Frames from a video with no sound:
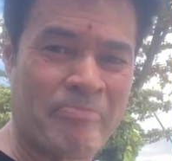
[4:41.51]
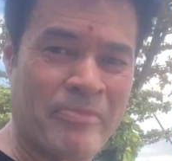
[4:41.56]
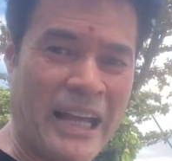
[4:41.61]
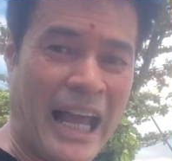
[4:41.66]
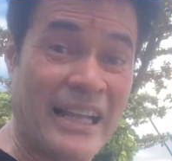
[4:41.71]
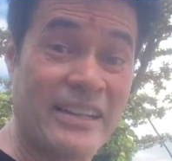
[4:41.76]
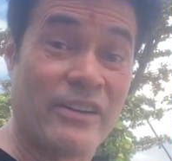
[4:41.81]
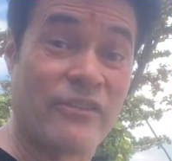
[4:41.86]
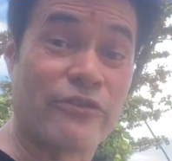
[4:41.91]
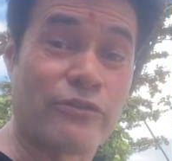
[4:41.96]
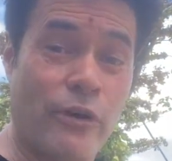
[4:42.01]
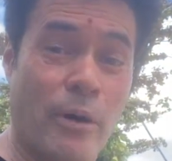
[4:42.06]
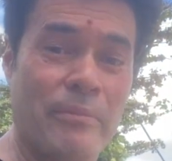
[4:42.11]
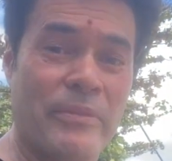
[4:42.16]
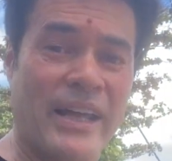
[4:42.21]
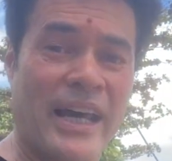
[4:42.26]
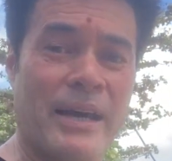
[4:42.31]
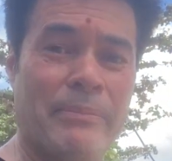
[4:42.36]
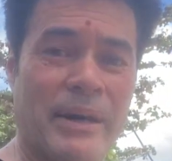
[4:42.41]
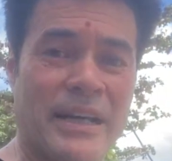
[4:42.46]
And then from
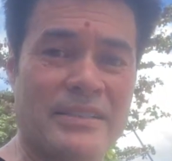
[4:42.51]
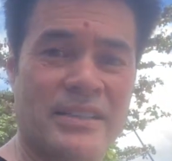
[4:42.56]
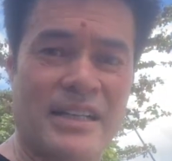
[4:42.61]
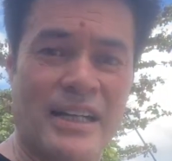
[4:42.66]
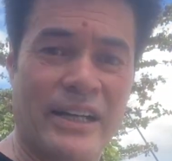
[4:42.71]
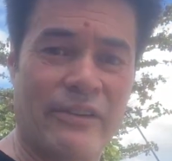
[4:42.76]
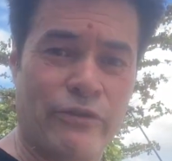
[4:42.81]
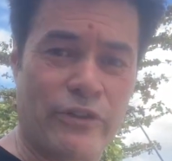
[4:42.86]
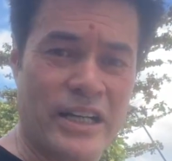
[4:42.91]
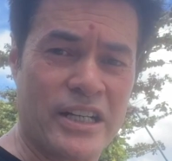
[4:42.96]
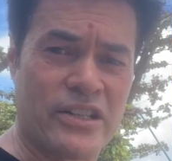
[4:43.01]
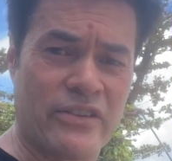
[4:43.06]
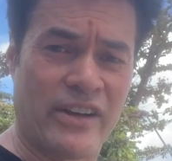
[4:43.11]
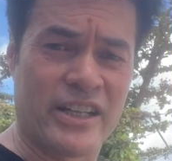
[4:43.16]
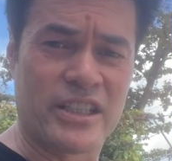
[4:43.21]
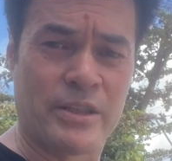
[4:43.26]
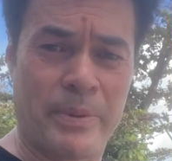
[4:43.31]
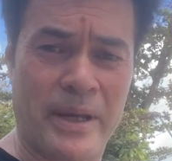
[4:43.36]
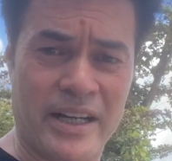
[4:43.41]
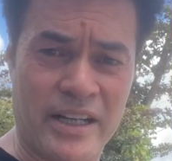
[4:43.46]
there, basically, for each of
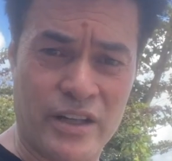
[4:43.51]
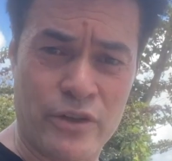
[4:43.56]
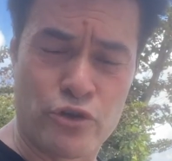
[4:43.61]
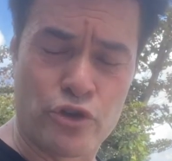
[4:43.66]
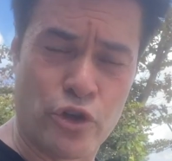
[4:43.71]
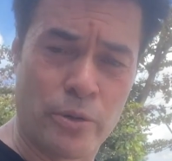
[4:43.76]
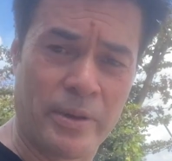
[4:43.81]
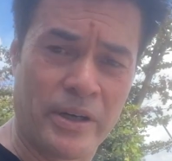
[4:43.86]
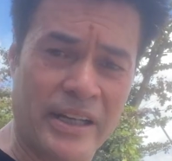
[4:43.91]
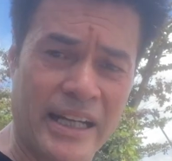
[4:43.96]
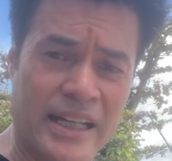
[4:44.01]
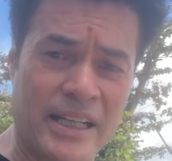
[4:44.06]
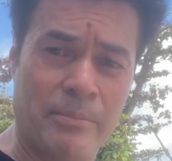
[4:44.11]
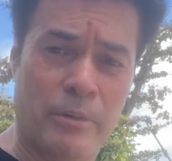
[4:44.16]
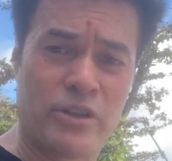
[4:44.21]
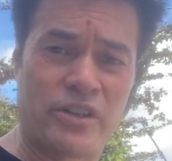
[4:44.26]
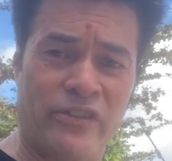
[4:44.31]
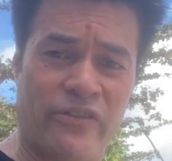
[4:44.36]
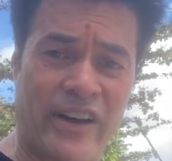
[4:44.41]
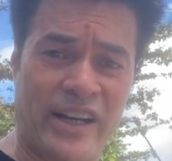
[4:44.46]
us to be able to contribute in the
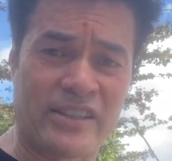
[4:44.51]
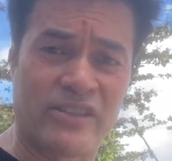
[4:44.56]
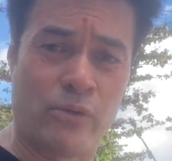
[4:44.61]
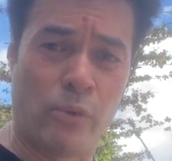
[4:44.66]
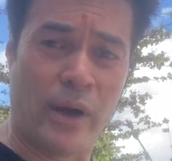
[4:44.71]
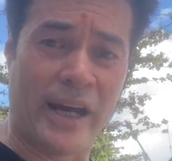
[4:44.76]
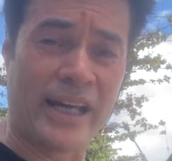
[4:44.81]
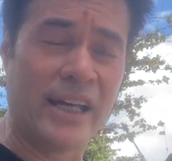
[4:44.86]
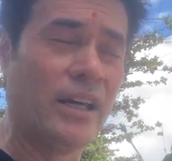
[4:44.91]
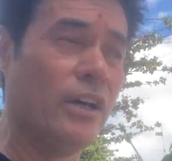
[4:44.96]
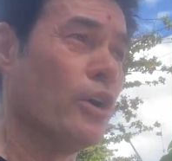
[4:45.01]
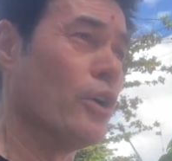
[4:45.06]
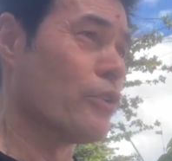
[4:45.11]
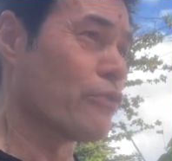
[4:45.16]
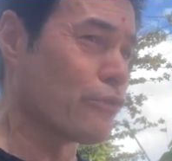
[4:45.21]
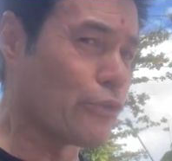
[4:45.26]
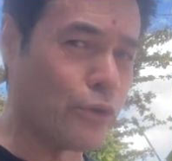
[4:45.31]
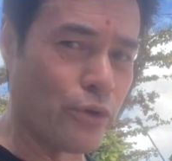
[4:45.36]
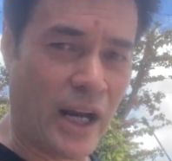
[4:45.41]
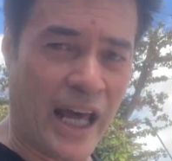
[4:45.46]
most effective way
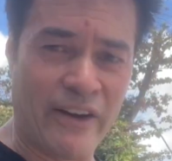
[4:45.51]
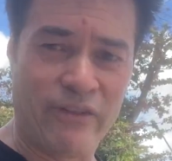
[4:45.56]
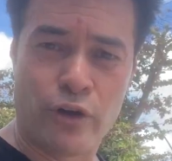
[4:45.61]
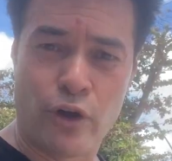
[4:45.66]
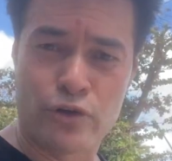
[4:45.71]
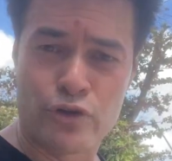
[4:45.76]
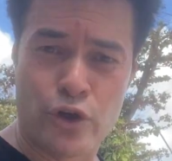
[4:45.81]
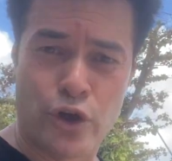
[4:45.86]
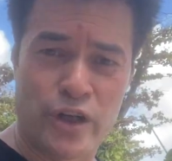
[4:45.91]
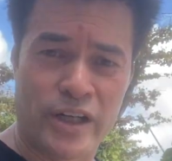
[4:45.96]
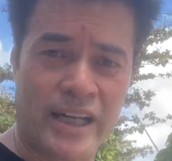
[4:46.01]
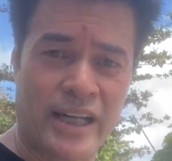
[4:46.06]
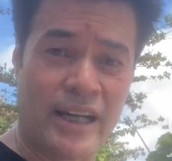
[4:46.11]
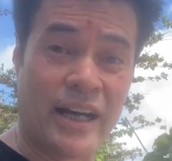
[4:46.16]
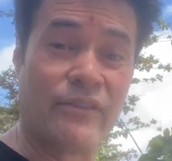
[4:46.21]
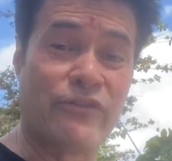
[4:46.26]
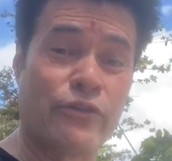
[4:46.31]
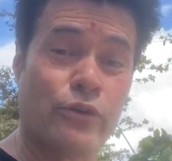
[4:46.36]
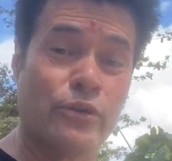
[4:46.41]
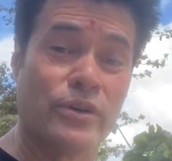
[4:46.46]
through lifelong journey
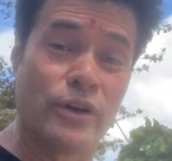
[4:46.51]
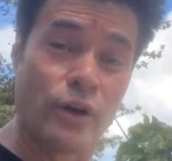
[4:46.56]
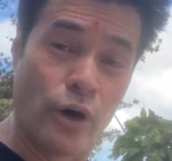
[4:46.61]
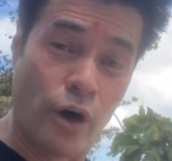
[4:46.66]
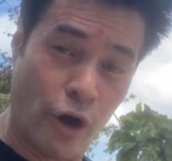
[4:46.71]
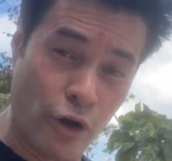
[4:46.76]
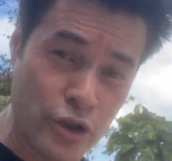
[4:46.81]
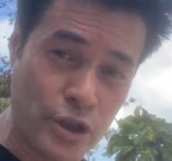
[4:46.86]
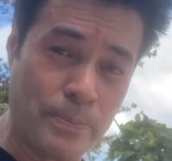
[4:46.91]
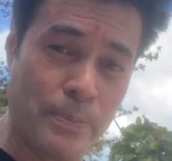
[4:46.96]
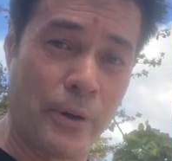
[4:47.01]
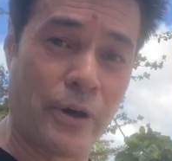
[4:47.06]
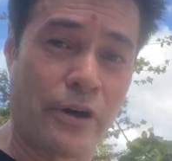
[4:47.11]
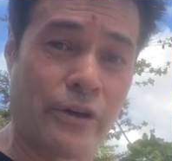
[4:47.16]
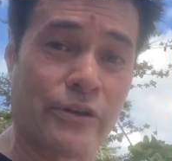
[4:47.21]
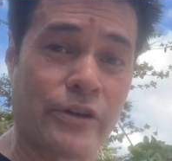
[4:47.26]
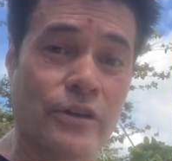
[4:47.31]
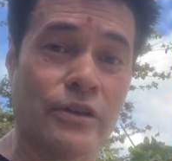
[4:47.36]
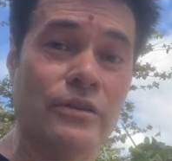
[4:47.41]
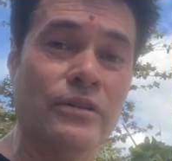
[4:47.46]
and through an
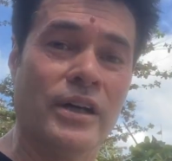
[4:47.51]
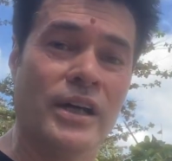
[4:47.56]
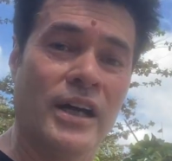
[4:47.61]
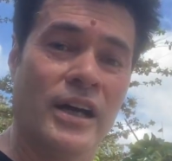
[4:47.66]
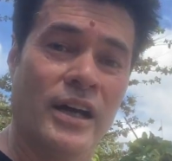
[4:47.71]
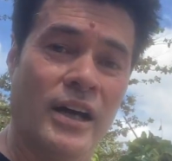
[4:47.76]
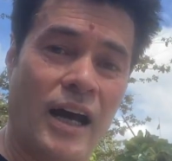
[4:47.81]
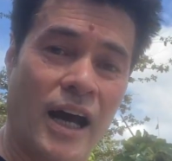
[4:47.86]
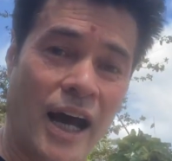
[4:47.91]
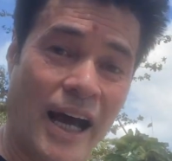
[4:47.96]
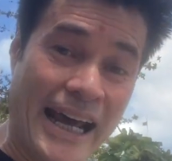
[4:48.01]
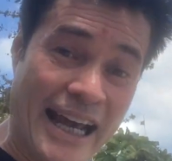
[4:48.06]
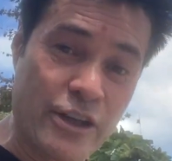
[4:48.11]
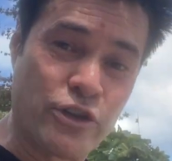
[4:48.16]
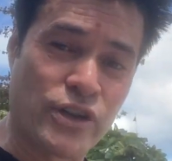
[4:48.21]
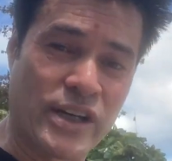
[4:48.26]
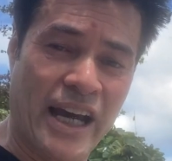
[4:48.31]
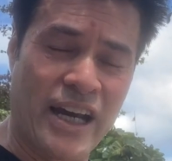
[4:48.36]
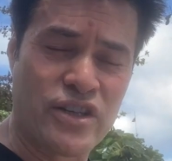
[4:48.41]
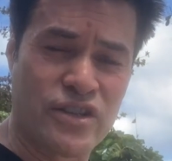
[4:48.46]
entrepreneurial uh,
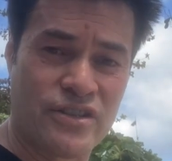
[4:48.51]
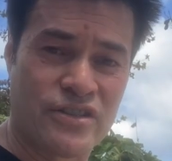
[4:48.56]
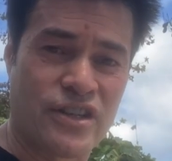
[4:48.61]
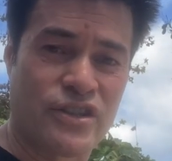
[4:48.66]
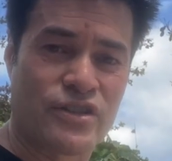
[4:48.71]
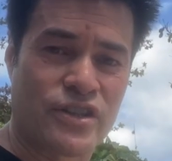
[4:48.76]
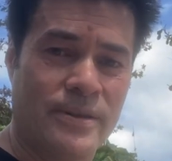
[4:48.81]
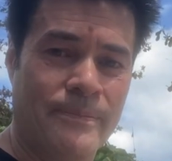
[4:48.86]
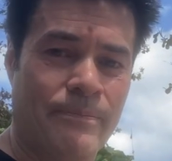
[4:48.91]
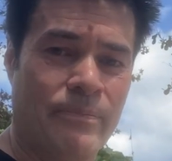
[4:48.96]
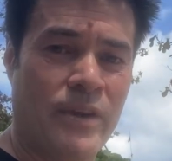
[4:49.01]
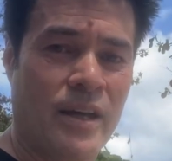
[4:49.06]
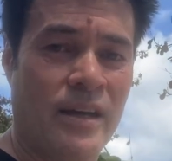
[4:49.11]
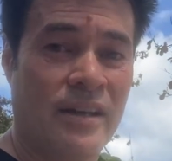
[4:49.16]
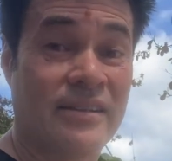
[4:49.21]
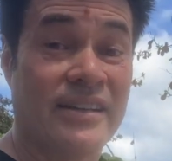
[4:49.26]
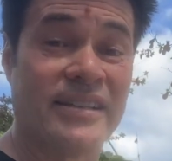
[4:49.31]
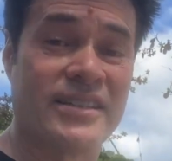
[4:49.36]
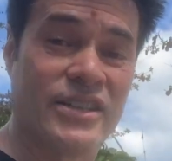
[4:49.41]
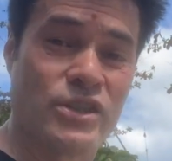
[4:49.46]
education system.
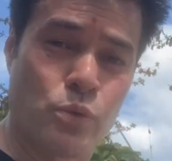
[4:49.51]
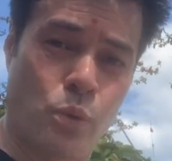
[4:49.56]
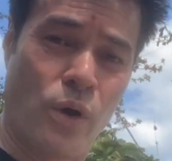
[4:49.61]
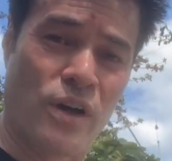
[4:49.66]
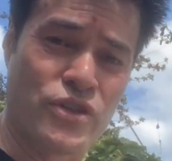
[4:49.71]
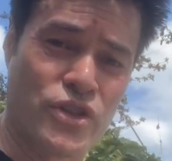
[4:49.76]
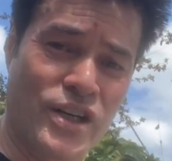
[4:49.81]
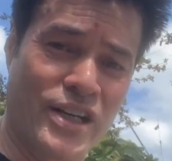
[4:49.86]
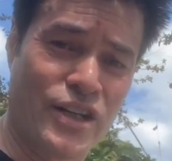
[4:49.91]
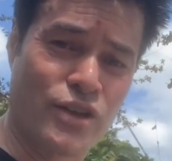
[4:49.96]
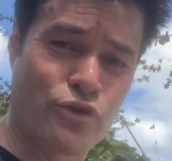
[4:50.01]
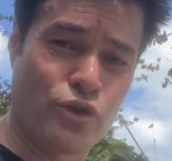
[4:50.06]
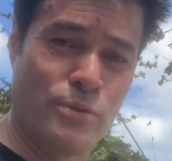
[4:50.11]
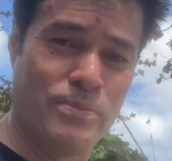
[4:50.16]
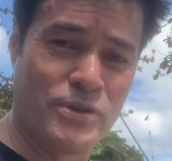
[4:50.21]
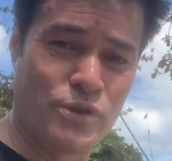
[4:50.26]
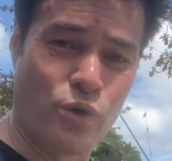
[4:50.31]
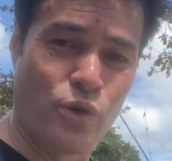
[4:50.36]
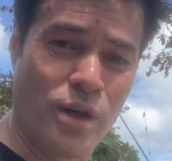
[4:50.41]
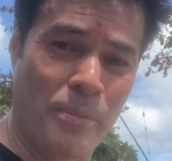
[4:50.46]
This is what Genius Group
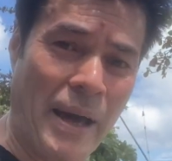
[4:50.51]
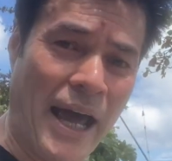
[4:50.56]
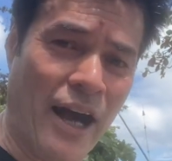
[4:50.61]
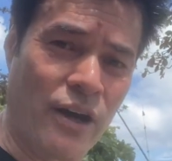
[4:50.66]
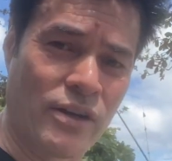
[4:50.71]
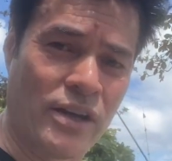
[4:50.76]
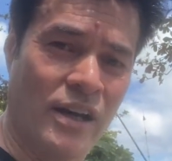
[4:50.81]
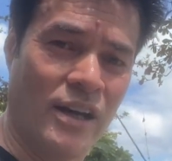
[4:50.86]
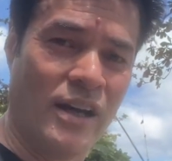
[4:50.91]
is all about.